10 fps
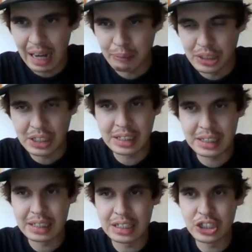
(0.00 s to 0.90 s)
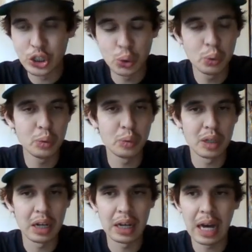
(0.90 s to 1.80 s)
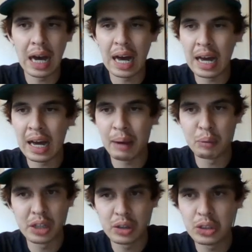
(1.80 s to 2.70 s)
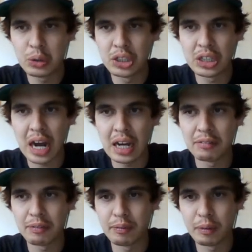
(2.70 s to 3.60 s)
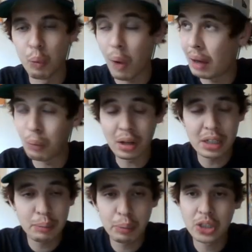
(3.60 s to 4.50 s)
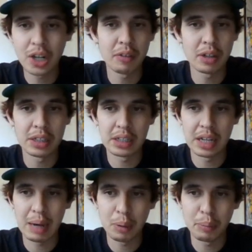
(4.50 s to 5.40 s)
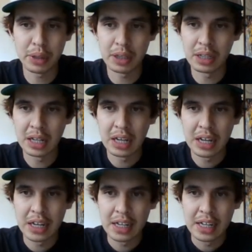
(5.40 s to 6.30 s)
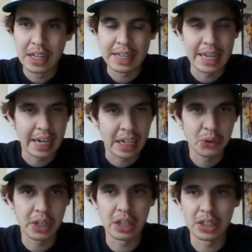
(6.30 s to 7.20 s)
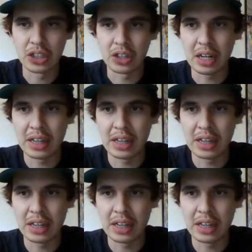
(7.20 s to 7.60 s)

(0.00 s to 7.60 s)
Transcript: I'm just too I'm a little too shy of what I wanted to put Trevor into the MOP, the injury concern.